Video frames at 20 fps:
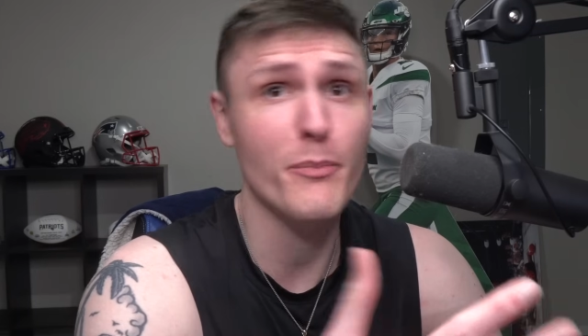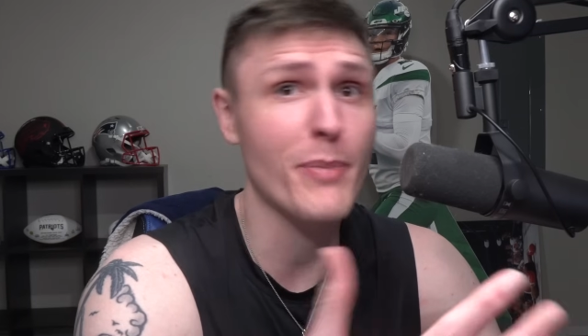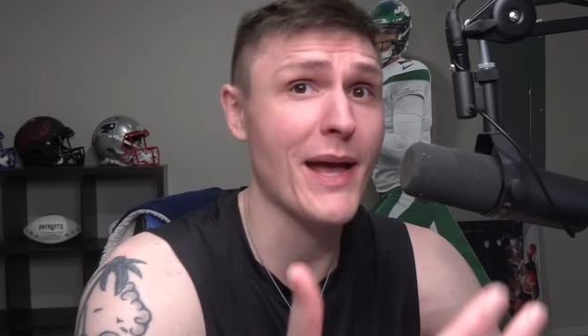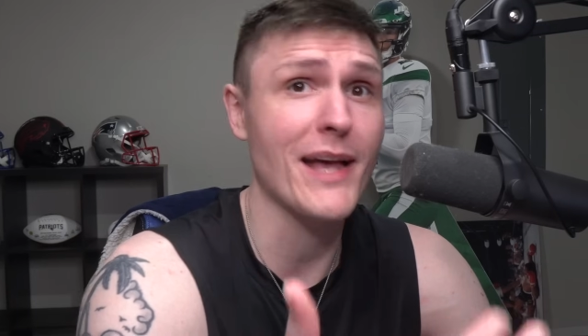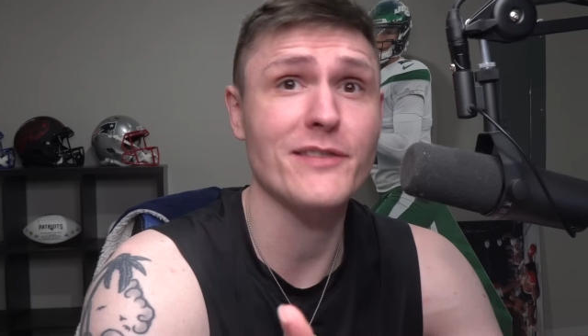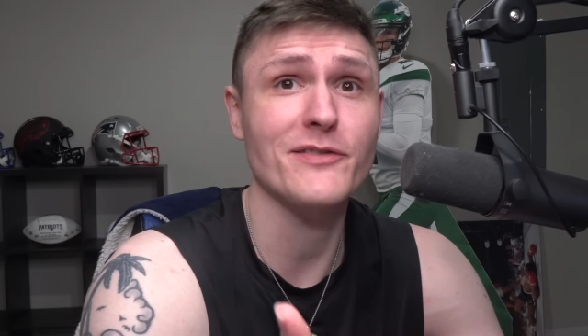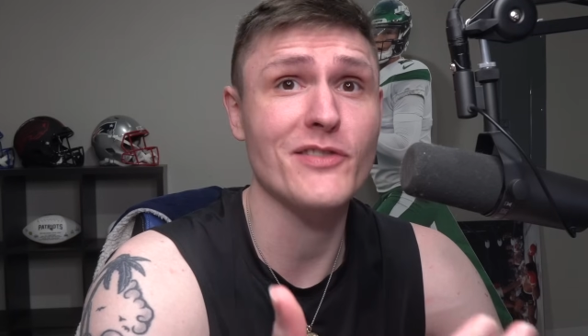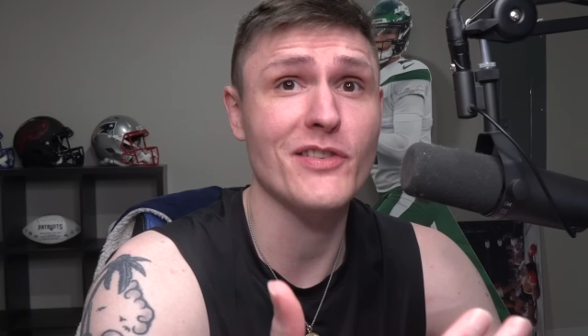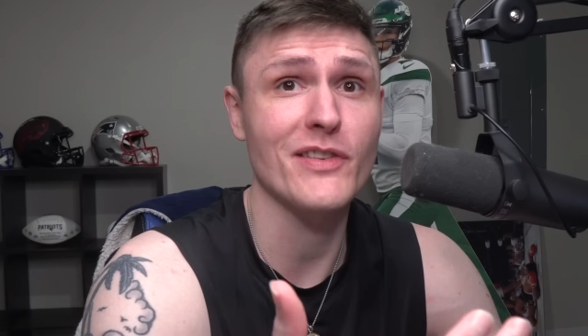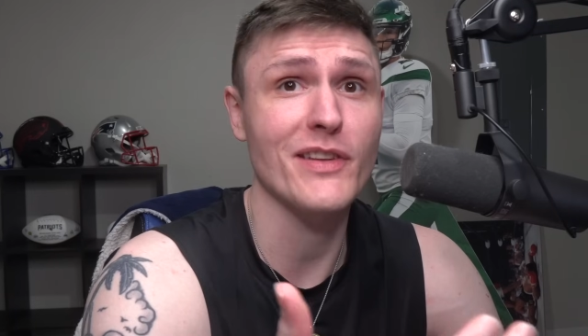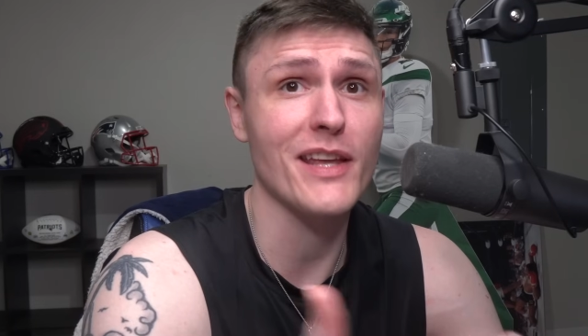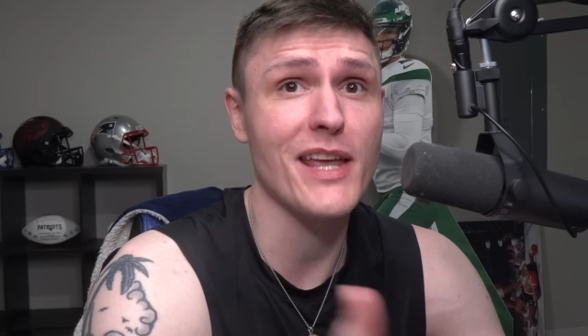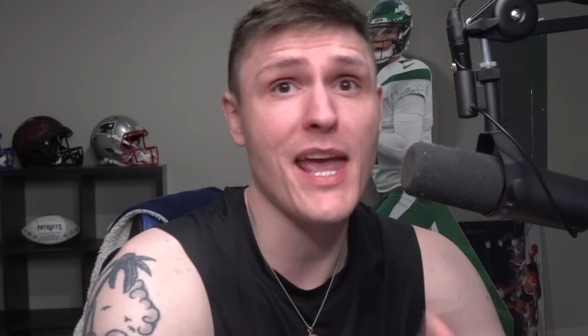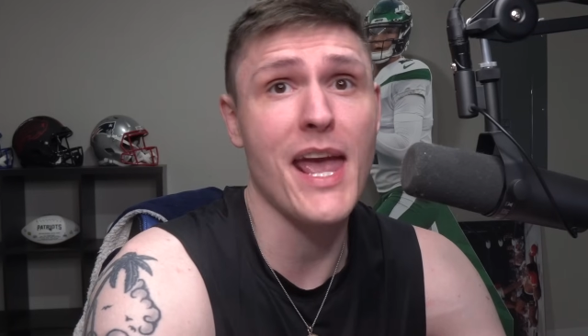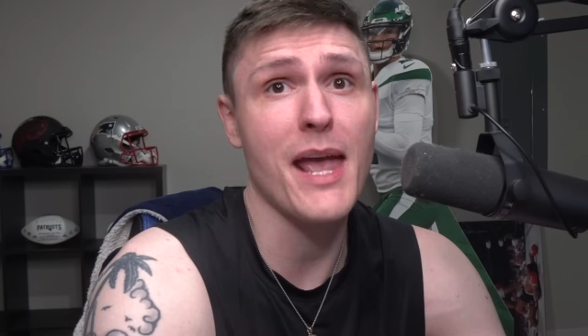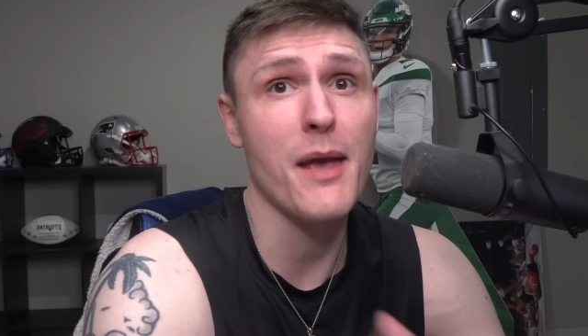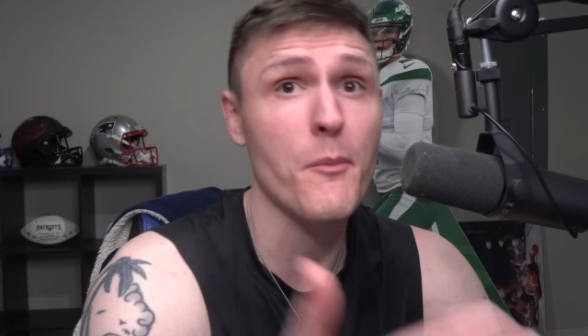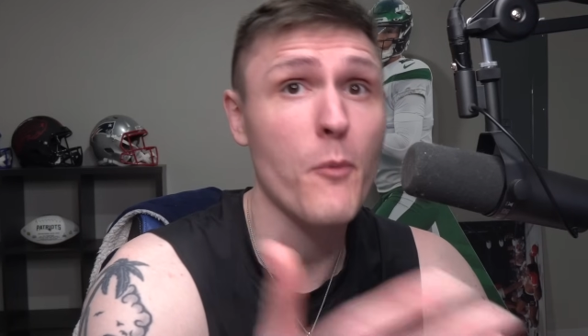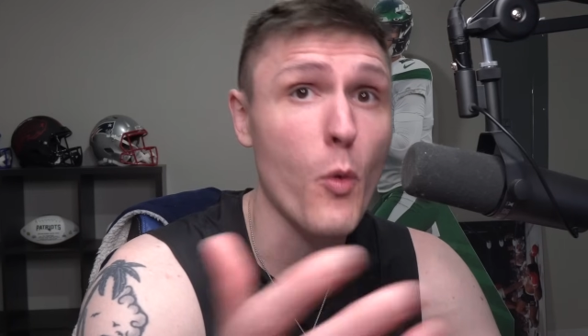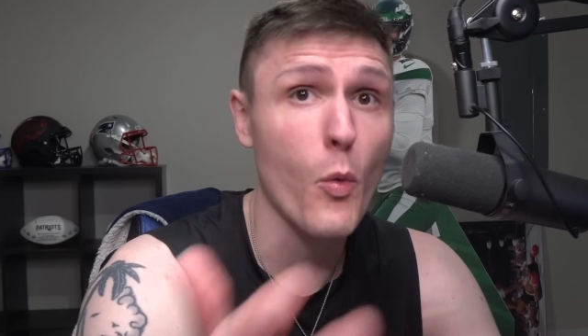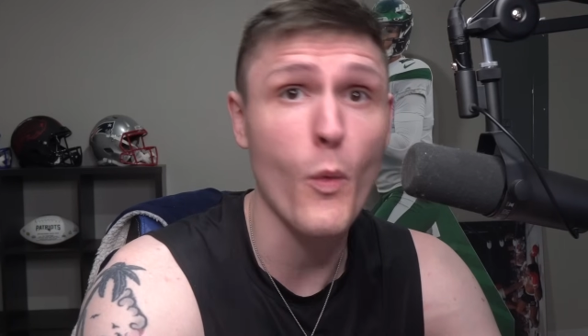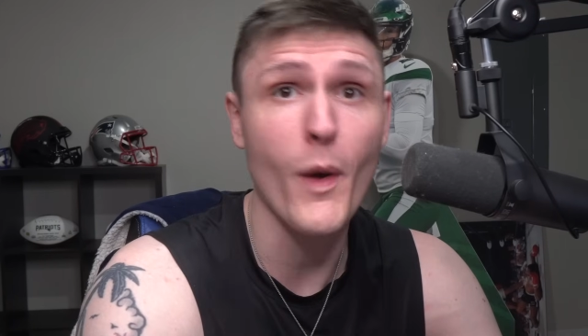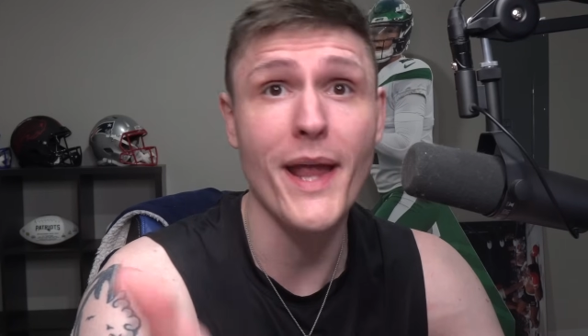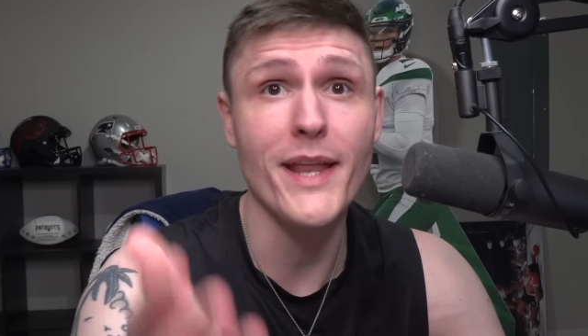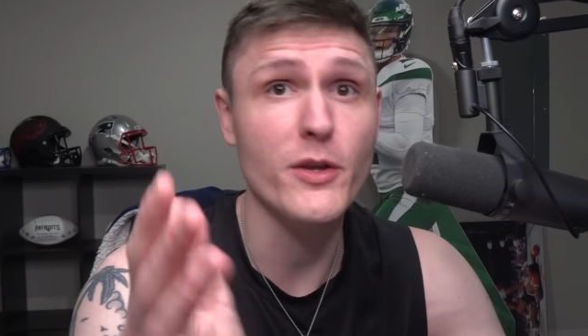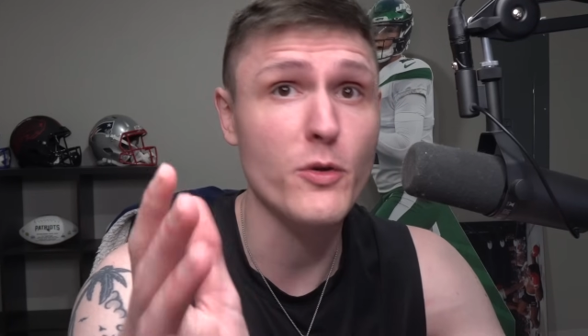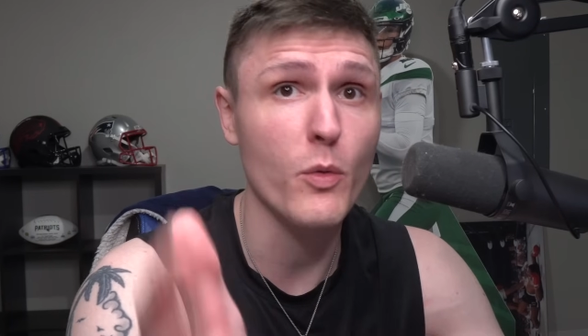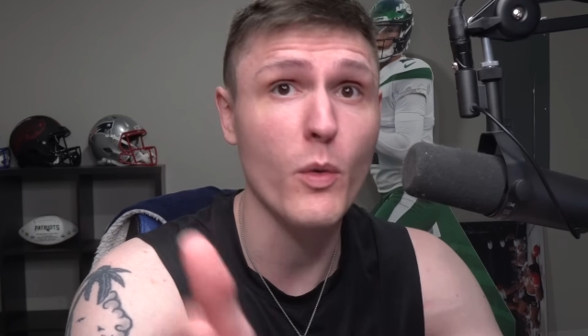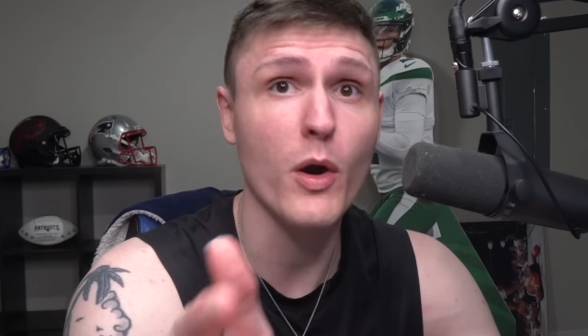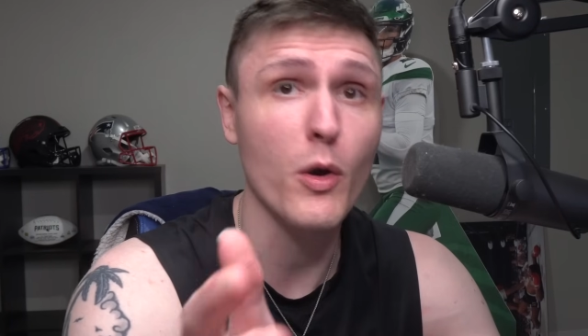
best in the game when you